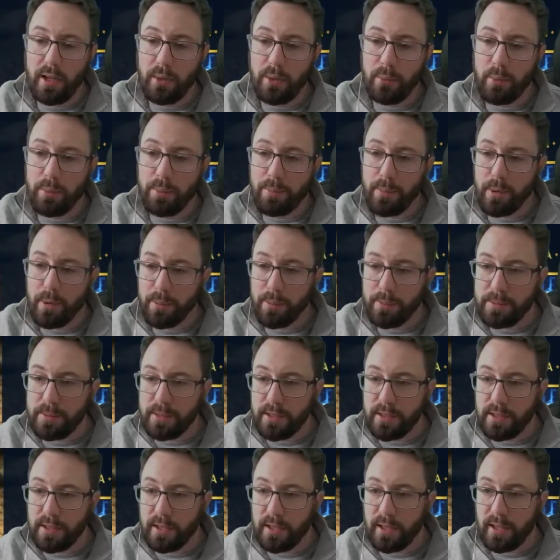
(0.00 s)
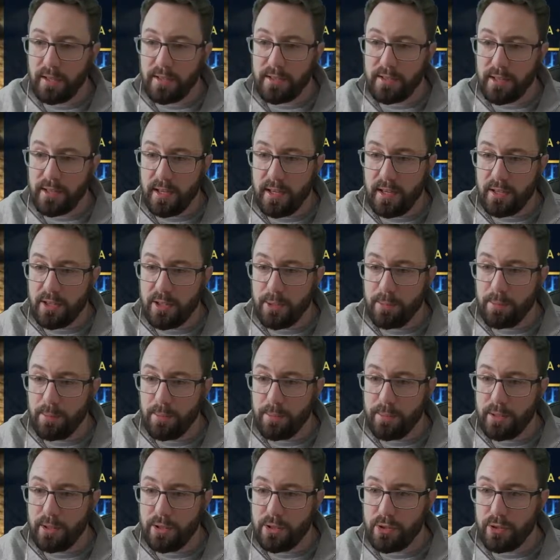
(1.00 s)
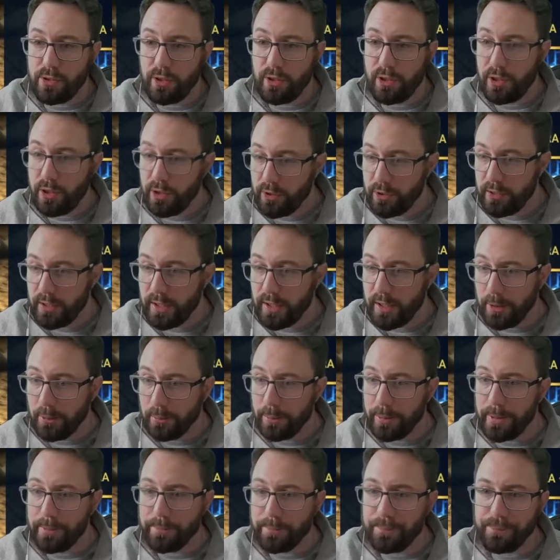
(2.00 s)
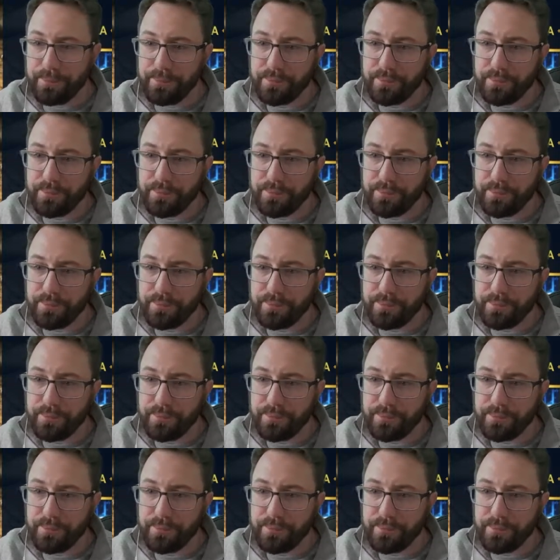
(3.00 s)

We popped it, as I say, dopamine junkie, couldn't help it.